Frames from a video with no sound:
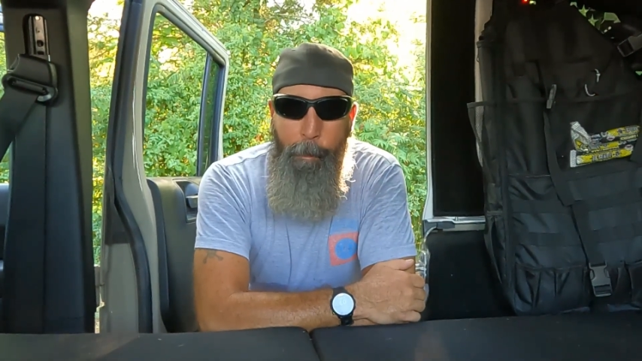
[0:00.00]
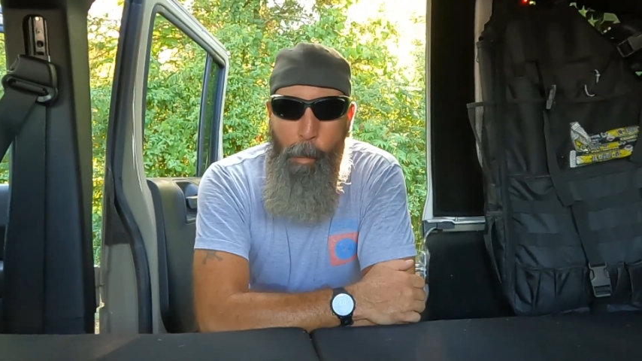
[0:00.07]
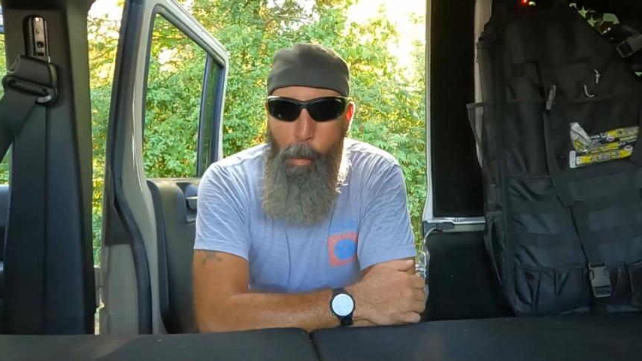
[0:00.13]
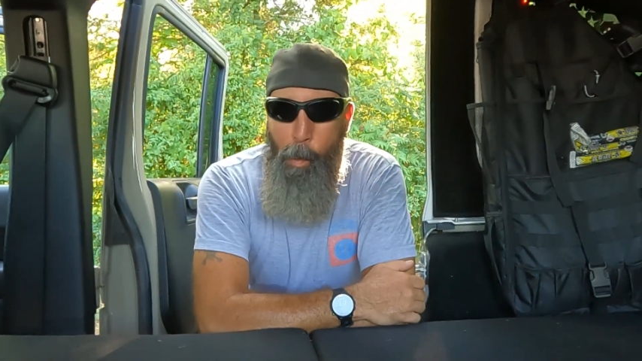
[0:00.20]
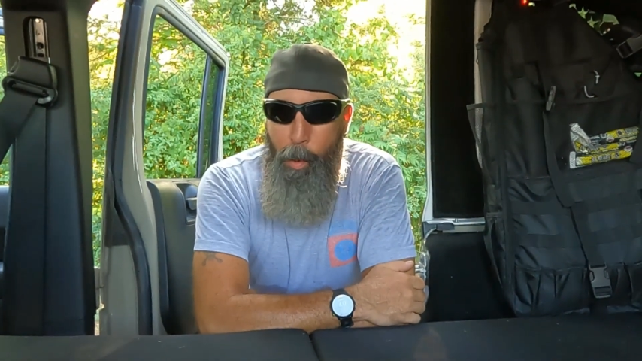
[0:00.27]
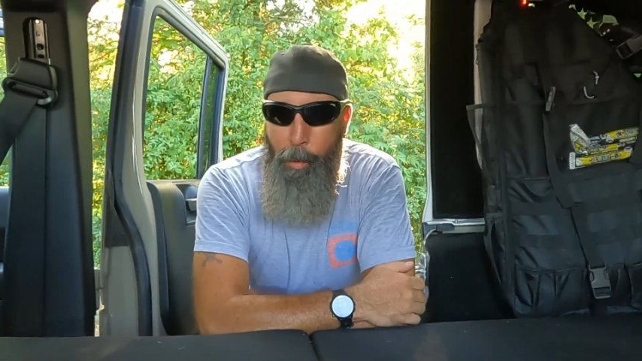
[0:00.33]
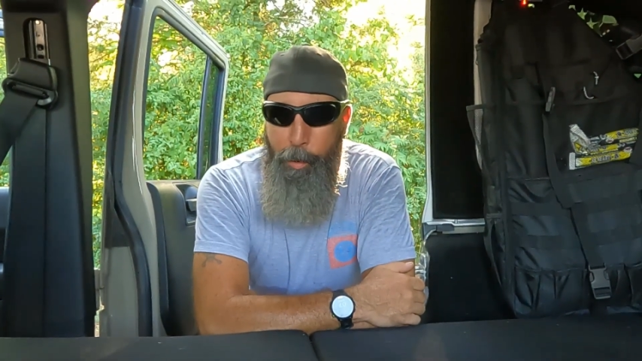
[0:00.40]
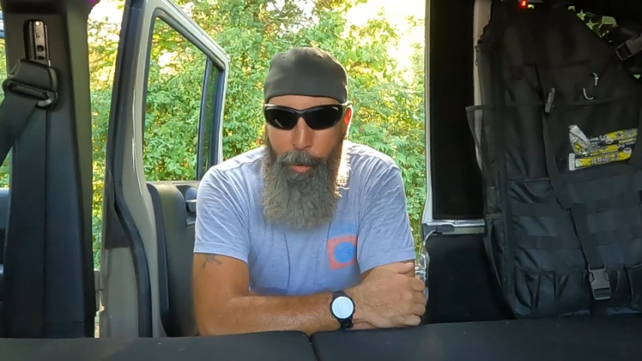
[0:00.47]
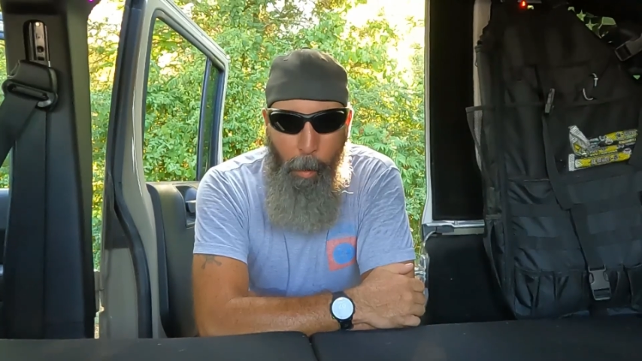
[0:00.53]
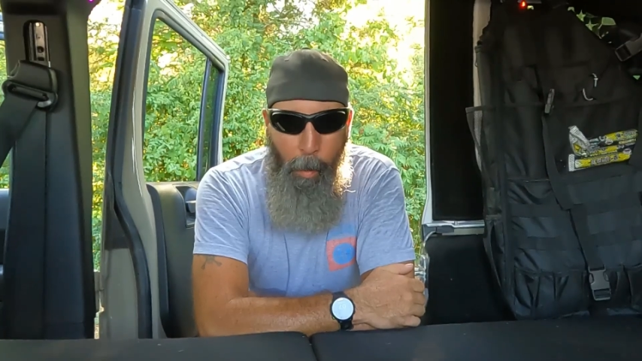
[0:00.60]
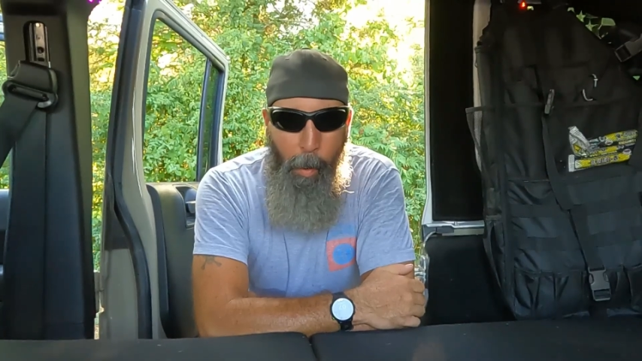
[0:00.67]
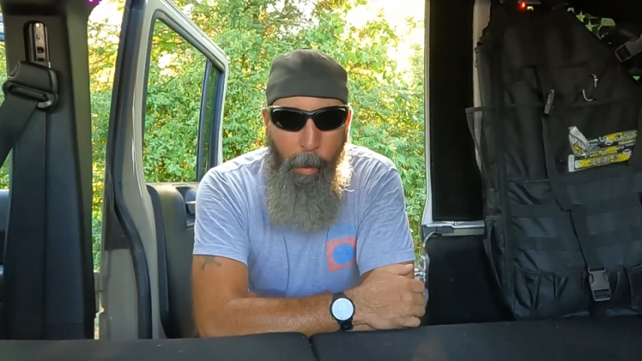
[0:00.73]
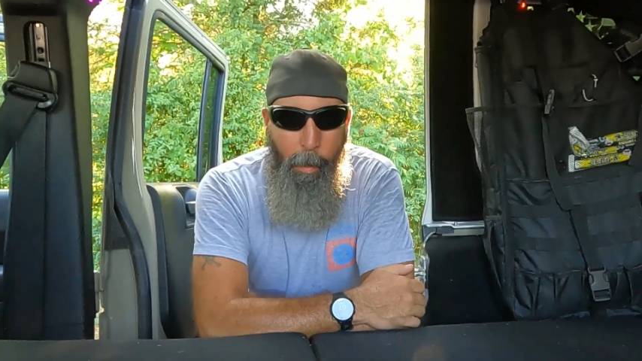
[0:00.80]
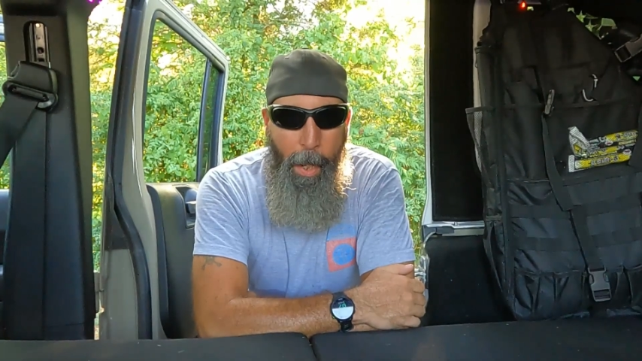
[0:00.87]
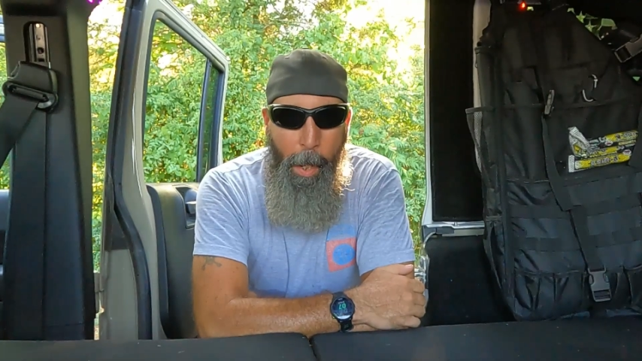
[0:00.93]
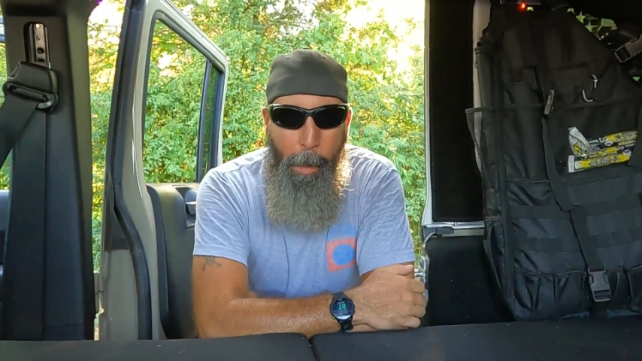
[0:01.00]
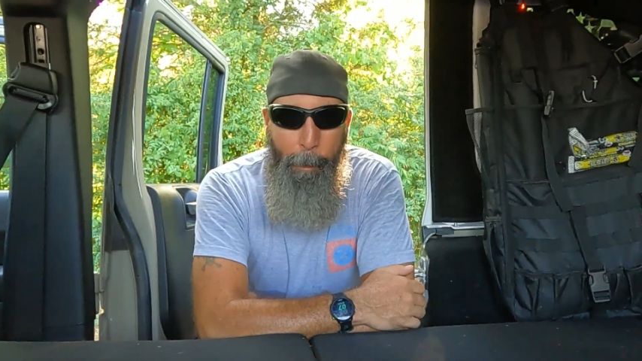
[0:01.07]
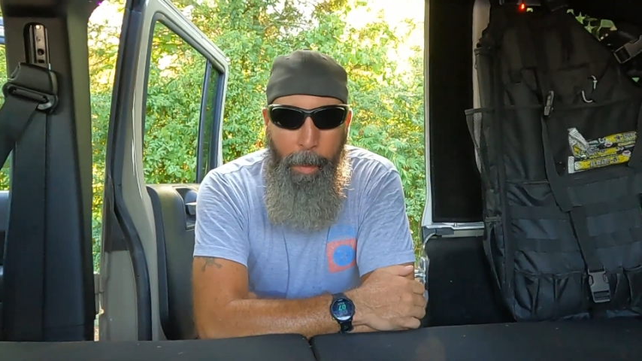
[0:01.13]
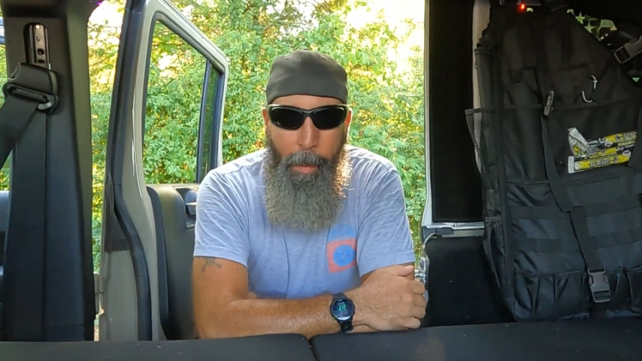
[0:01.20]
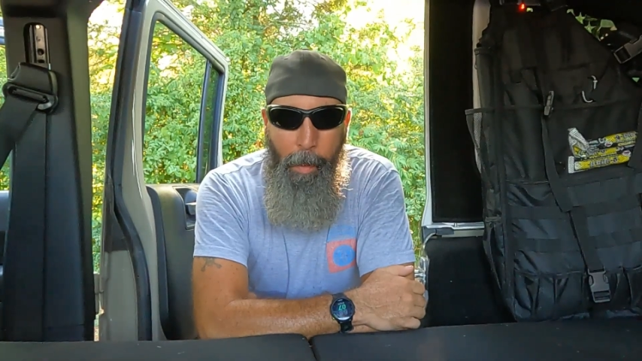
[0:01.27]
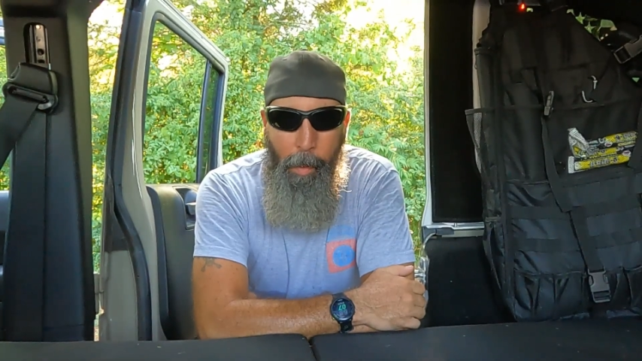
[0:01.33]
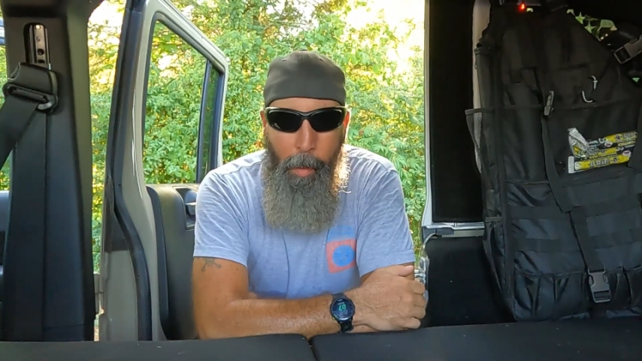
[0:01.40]
for solo
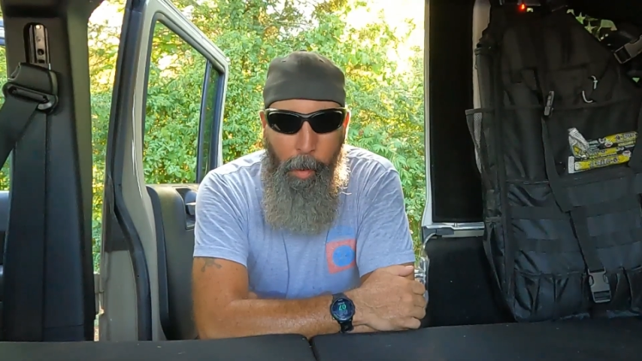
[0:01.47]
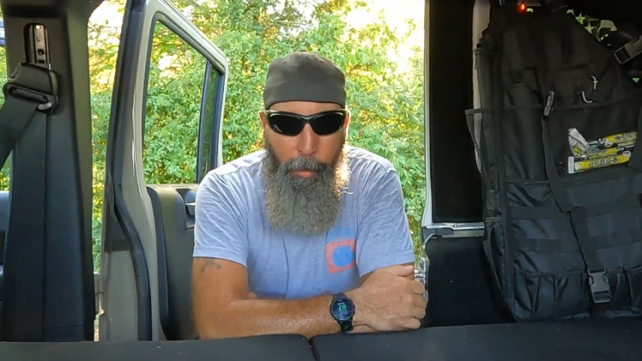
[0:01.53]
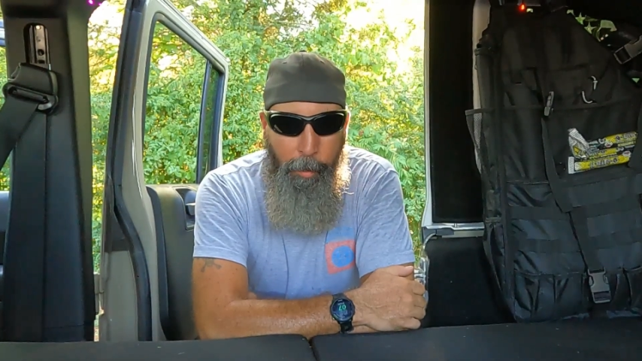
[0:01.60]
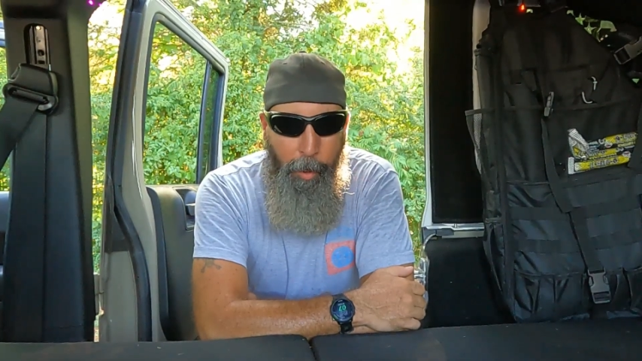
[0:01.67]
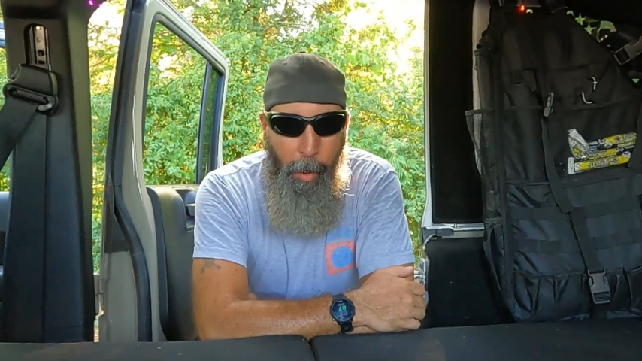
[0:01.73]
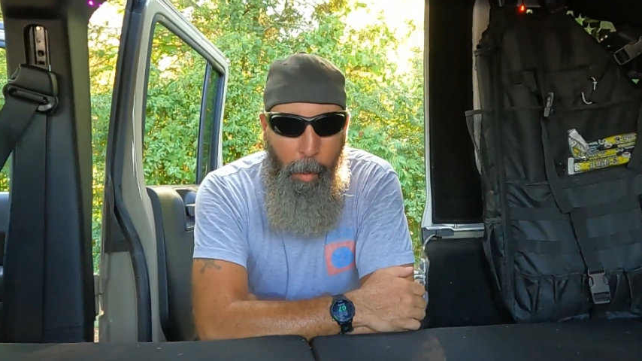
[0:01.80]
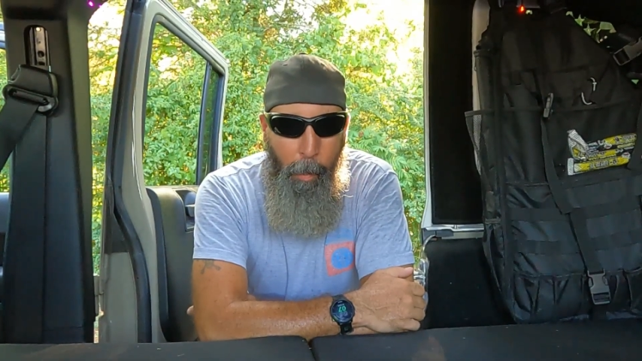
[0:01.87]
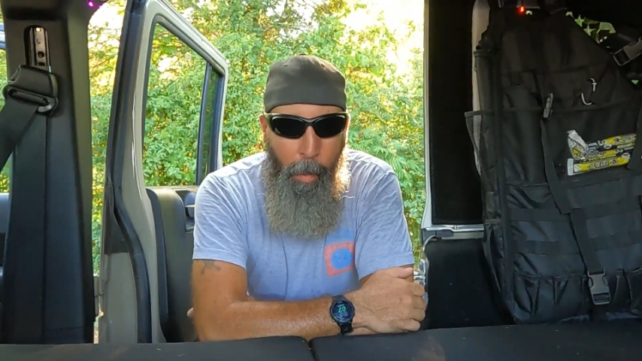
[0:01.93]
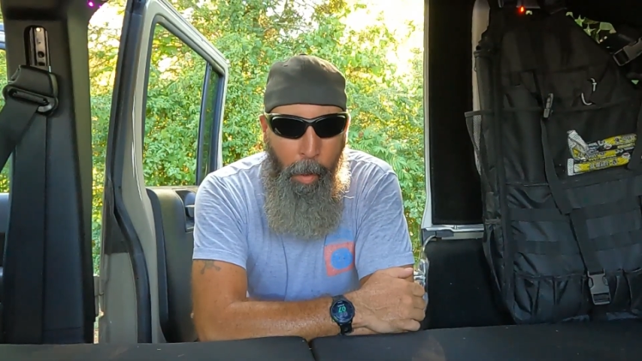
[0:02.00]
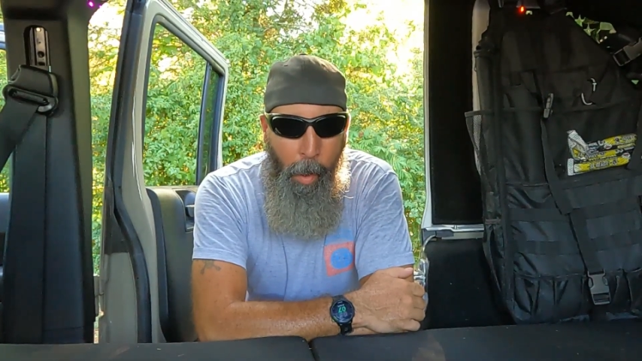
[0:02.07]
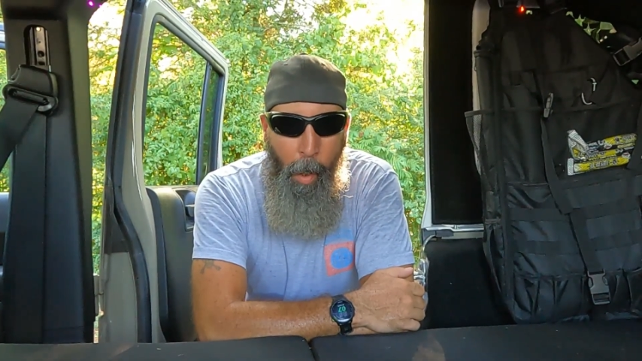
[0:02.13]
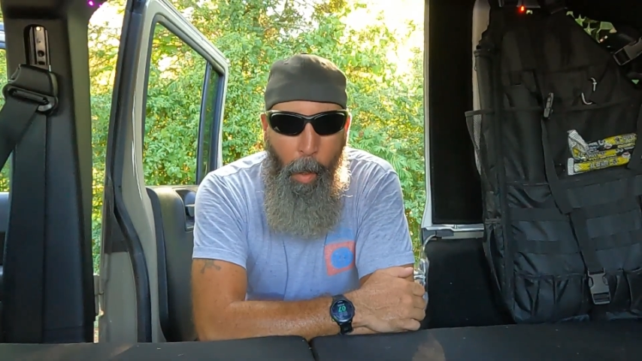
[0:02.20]
camping also,